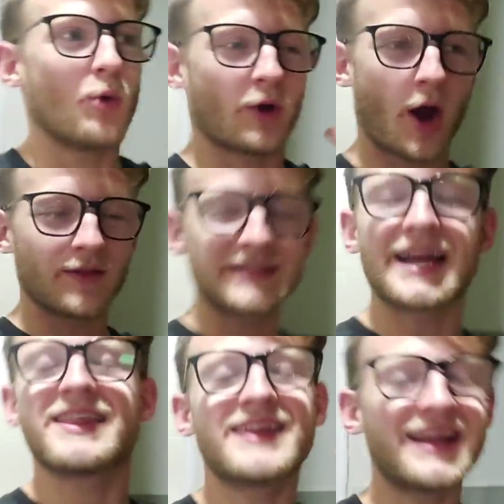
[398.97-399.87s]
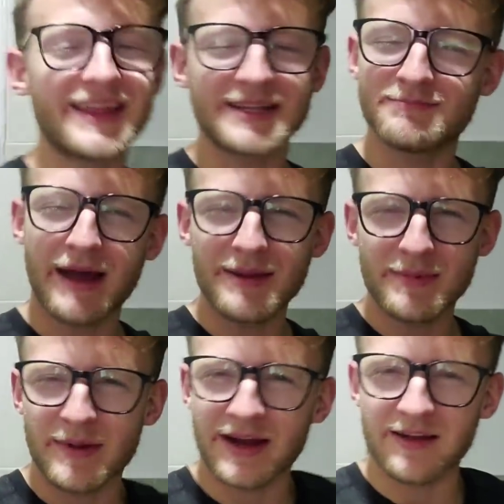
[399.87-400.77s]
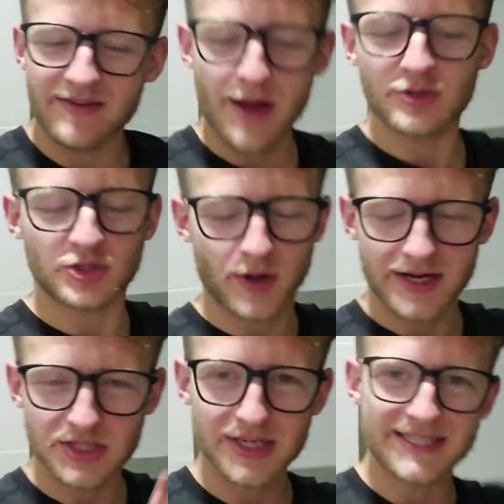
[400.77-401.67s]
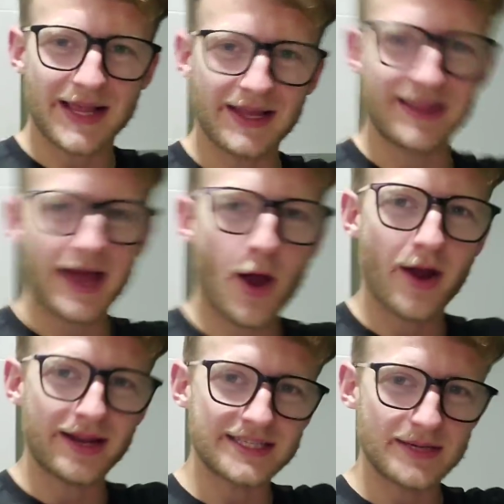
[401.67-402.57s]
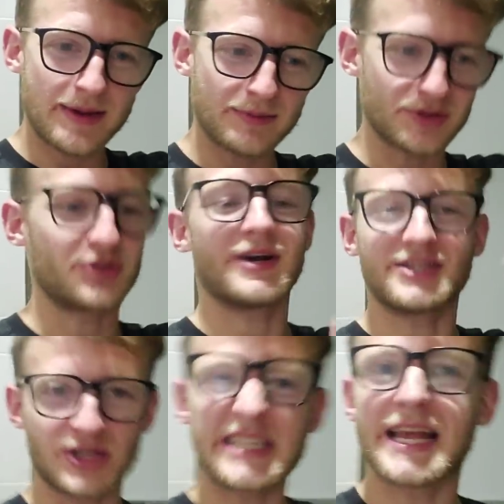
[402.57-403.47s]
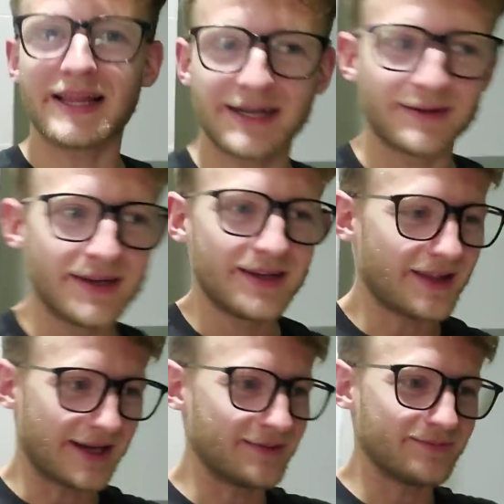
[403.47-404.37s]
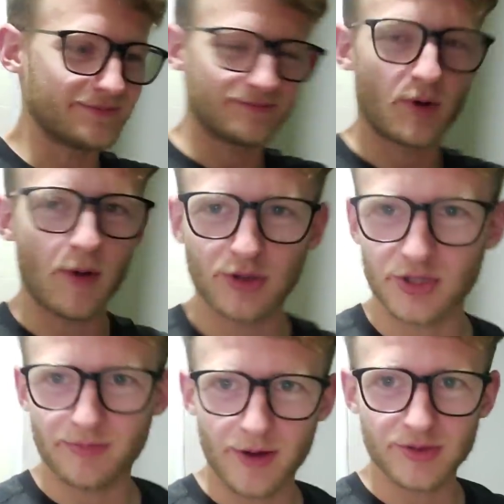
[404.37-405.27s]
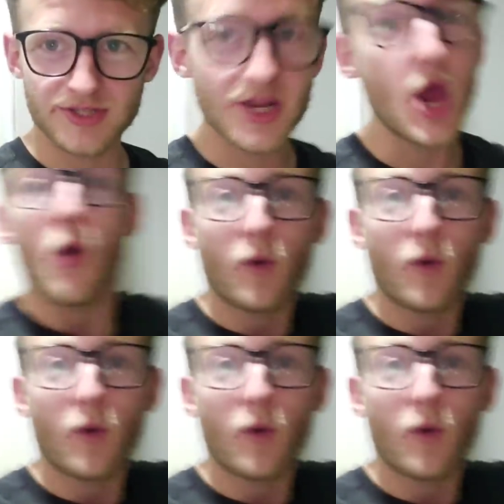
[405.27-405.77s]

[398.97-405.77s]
Regardless, I think this might be big enough now to try to start selling that audience to people, to try to start selling like promotional posts.